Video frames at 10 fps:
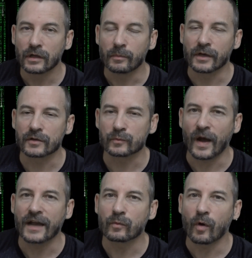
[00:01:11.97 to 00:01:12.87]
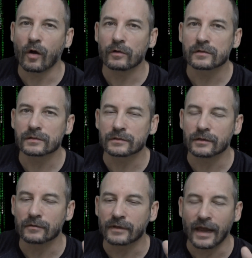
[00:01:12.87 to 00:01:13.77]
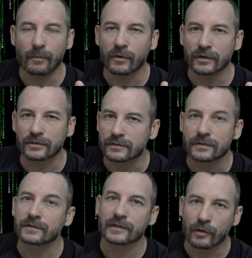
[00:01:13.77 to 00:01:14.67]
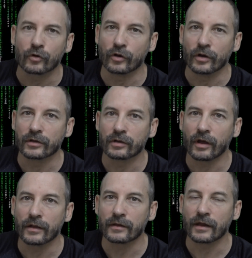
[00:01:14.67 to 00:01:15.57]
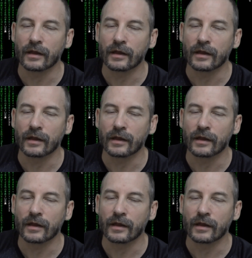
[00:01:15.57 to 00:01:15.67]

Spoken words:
because white walls on camera just doesn't look good. And